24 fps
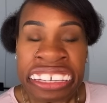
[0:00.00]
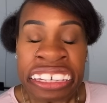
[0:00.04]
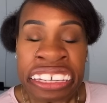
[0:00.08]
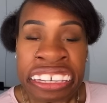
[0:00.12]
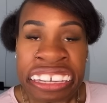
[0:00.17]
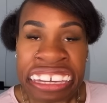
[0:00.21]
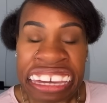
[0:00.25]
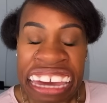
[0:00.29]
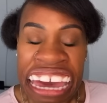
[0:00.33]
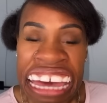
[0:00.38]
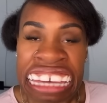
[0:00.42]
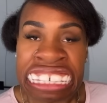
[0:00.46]

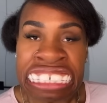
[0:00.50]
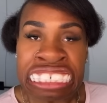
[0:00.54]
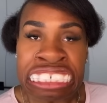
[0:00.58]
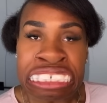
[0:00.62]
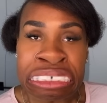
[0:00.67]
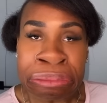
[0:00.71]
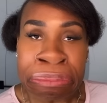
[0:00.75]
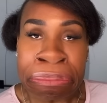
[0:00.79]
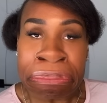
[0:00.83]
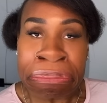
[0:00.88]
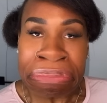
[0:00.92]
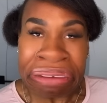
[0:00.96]

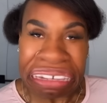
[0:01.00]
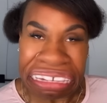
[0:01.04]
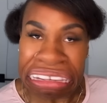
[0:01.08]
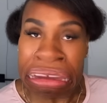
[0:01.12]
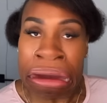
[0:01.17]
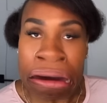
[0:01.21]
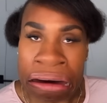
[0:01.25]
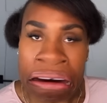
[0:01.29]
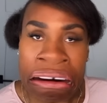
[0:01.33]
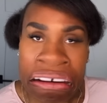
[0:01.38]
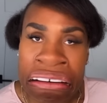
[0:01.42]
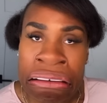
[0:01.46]
Yes,
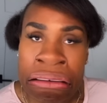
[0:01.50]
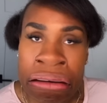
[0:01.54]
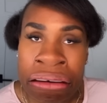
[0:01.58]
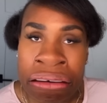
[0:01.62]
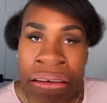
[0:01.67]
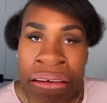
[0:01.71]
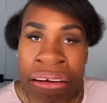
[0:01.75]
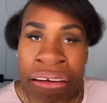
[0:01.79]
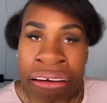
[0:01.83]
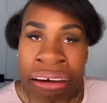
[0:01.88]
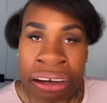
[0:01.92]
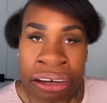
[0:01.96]
Mia.
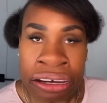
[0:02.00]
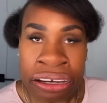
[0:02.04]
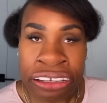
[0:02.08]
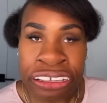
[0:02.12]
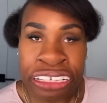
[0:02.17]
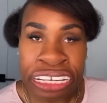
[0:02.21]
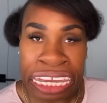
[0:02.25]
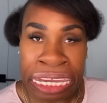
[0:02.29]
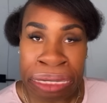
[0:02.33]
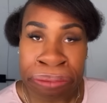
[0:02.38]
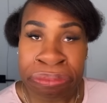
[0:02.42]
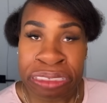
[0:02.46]

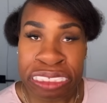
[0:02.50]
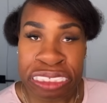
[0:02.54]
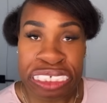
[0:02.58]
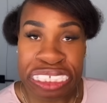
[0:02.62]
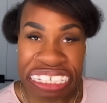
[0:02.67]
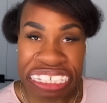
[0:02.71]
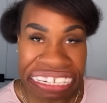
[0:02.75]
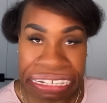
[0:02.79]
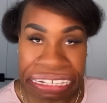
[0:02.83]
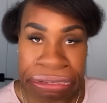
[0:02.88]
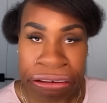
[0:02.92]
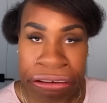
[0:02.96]
Her name is
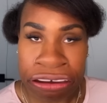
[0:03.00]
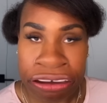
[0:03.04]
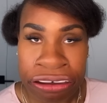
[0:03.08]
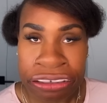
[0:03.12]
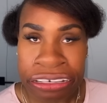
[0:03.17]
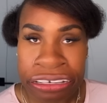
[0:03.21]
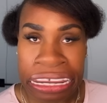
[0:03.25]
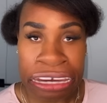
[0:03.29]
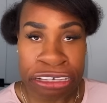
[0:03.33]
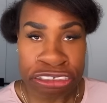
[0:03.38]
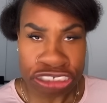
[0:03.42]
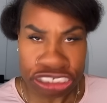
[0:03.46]

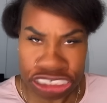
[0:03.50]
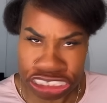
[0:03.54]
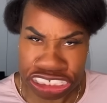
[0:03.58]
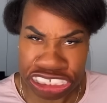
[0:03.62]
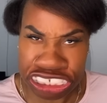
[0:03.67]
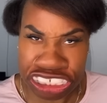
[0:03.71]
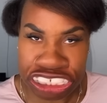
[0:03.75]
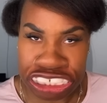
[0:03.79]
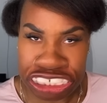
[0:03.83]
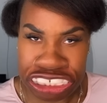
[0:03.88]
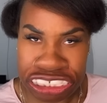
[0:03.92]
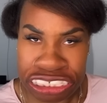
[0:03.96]
Kia. Now,
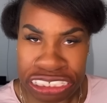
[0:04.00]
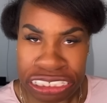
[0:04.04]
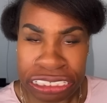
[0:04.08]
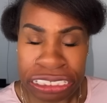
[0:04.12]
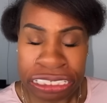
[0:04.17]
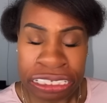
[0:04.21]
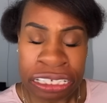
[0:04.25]
shh.